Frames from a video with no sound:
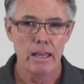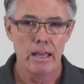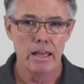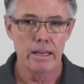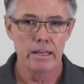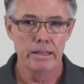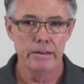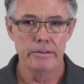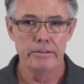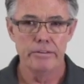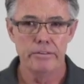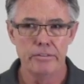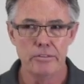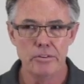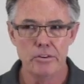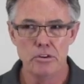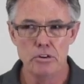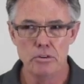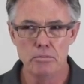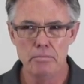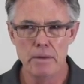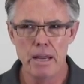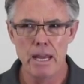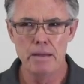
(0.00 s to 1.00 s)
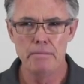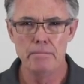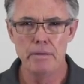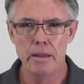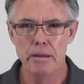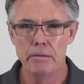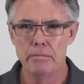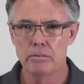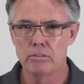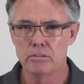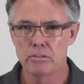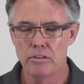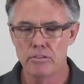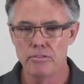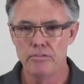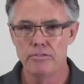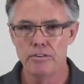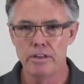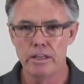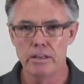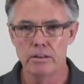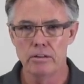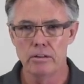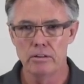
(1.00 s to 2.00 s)
and you may be able to
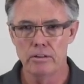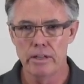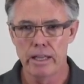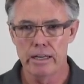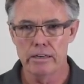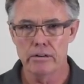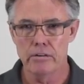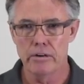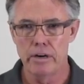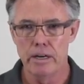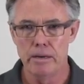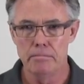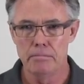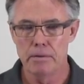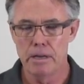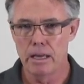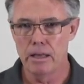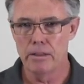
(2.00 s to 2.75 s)
feel that creep.